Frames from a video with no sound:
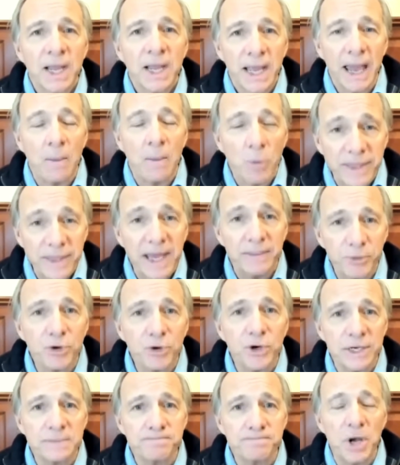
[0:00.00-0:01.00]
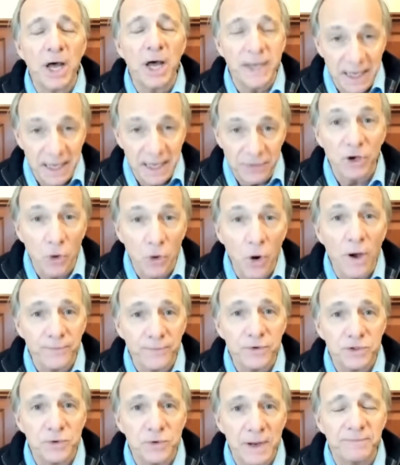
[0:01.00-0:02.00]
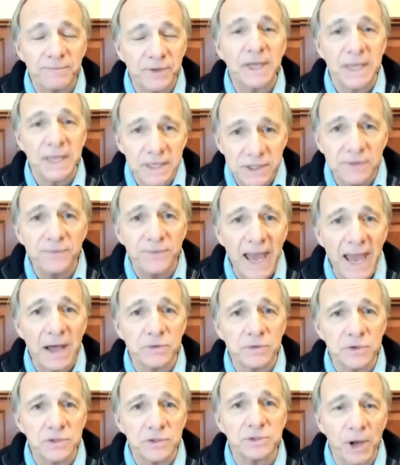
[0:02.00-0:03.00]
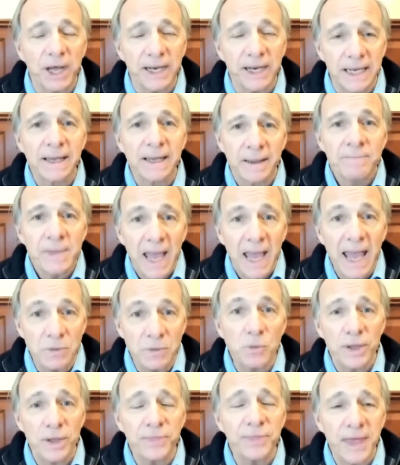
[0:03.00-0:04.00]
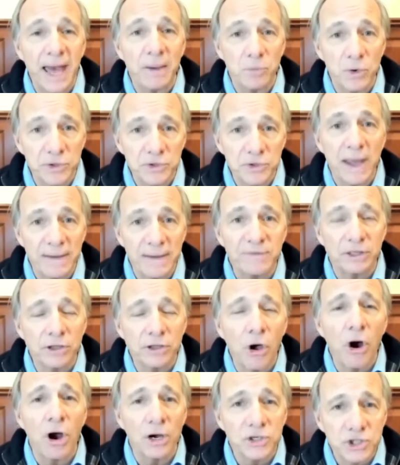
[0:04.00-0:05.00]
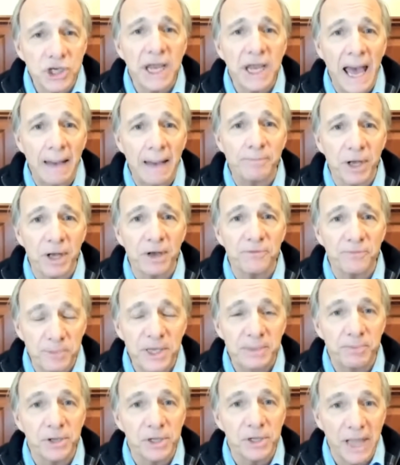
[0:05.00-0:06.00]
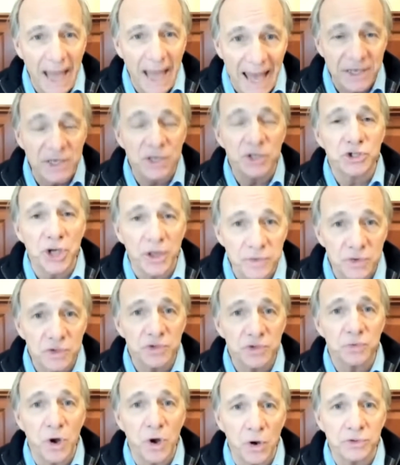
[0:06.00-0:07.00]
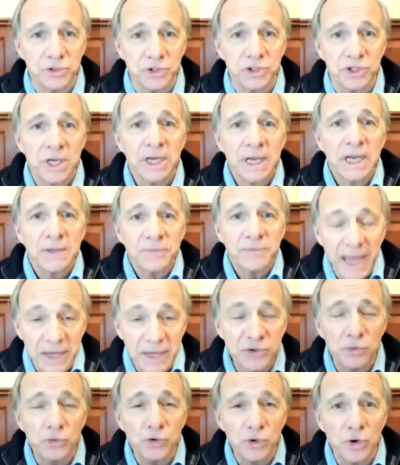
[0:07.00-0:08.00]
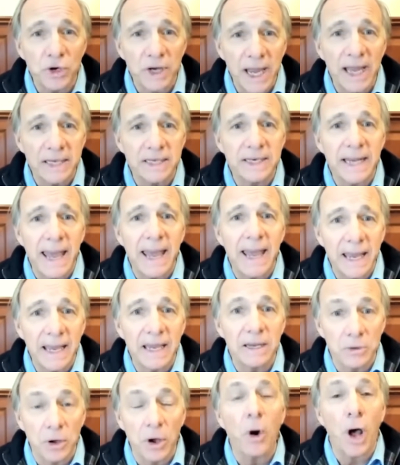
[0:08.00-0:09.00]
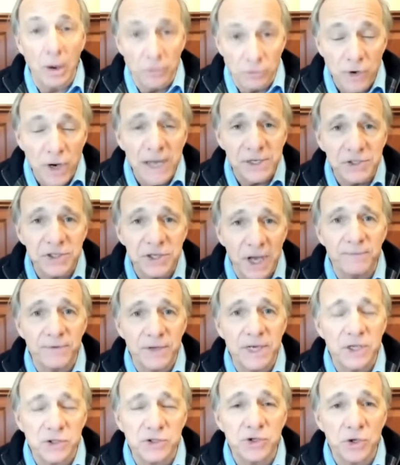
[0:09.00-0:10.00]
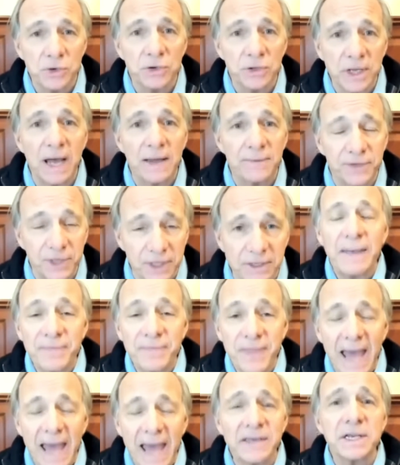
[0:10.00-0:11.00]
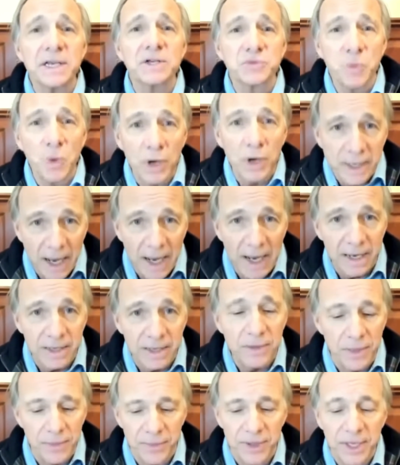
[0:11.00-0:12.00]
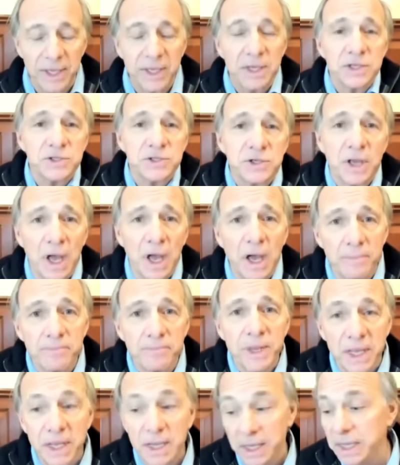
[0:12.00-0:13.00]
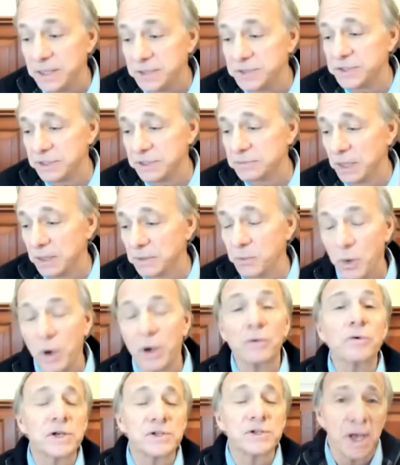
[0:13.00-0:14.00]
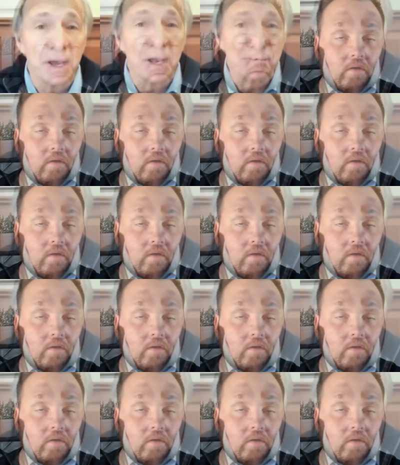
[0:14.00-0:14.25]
And when they print money and the coffers are empty, it devalues money. And with that, when you have a large gap of people at each other's throats, then you create a, a risk of an internal conflict. And that is what I think is, um, is where at risk of.